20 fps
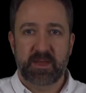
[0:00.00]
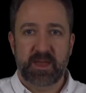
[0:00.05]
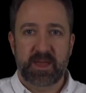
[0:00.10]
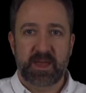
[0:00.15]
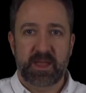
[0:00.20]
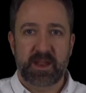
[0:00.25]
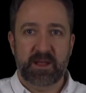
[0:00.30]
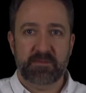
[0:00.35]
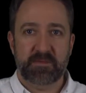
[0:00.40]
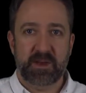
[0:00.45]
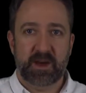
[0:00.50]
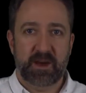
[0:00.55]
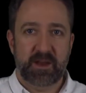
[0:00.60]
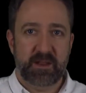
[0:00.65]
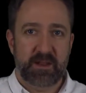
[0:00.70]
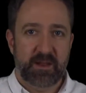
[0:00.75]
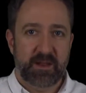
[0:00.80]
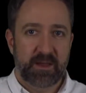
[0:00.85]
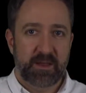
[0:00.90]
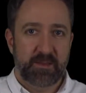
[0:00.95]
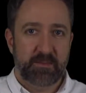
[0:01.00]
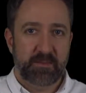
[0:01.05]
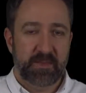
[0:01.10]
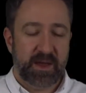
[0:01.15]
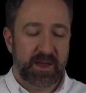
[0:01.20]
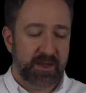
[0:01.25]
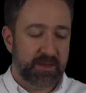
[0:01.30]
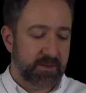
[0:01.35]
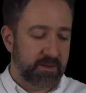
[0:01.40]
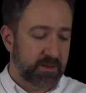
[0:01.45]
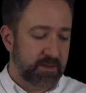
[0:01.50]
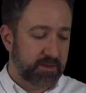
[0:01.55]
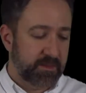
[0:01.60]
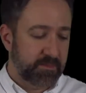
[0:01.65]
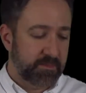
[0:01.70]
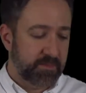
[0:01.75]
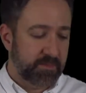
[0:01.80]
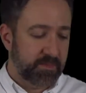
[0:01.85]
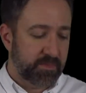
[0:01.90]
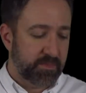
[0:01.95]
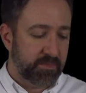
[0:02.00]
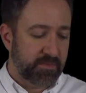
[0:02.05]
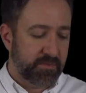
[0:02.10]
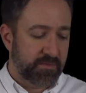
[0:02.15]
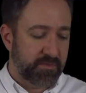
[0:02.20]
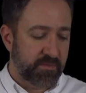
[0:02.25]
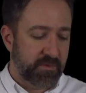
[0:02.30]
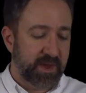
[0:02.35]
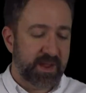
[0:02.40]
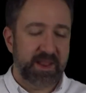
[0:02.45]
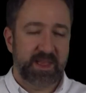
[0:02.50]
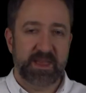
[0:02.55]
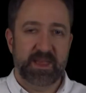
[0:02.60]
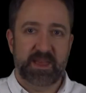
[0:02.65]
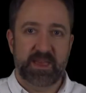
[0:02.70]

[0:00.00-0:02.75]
and I've got my fretting